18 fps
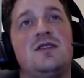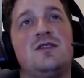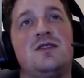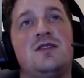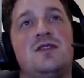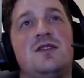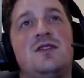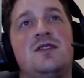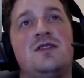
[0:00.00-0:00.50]
So,
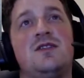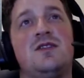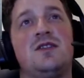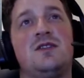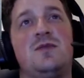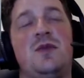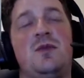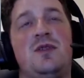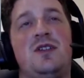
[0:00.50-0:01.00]
as long as
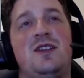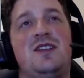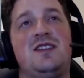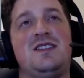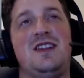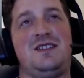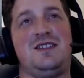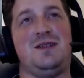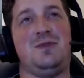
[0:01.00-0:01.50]
people did it
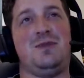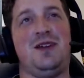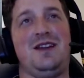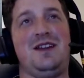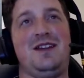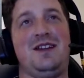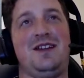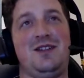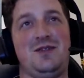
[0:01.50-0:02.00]
sensibly
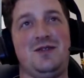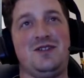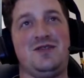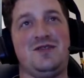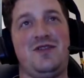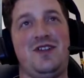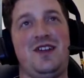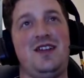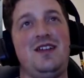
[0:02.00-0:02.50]
and didn't lose
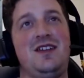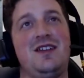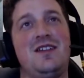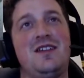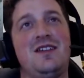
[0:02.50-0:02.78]
feet.